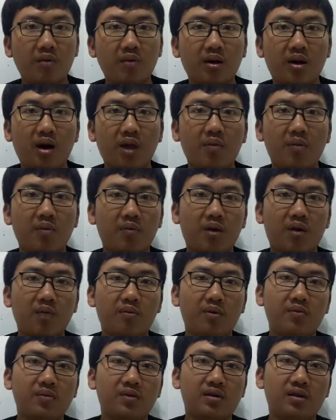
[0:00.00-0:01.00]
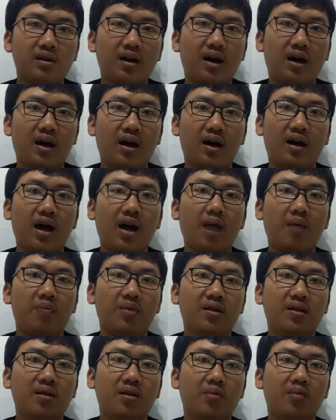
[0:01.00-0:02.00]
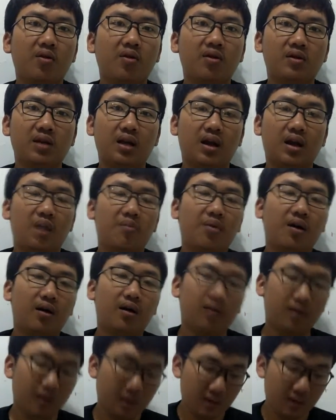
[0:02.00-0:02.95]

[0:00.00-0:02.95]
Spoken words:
common problems that happens the most in that part.